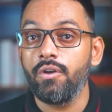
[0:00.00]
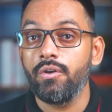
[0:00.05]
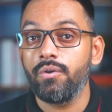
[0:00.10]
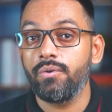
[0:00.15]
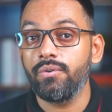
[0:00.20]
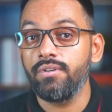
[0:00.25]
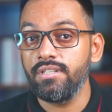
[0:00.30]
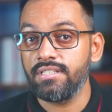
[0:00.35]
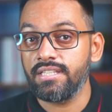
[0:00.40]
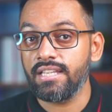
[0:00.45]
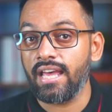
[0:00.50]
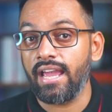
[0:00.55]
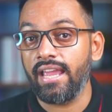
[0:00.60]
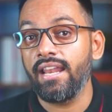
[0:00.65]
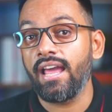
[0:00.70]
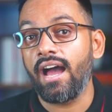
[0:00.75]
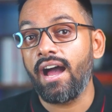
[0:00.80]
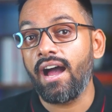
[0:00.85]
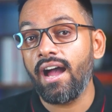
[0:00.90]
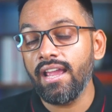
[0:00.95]
to
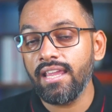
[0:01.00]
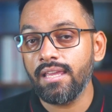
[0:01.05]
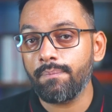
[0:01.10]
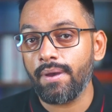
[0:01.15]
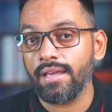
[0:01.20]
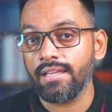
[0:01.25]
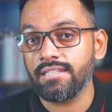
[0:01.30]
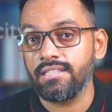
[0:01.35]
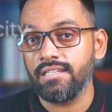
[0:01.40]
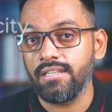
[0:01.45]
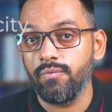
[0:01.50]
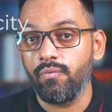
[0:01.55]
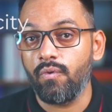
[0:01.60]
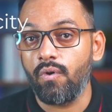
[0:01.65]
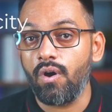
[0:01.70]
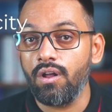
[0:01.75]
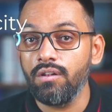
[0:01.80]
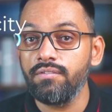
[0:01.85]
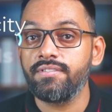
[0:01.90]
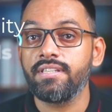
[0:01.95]
design high capacity
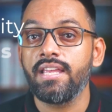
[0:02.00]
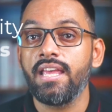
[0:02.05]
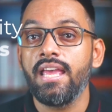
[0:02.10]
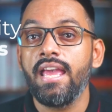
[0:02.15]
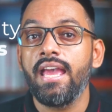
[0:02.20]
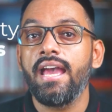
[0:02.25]
valves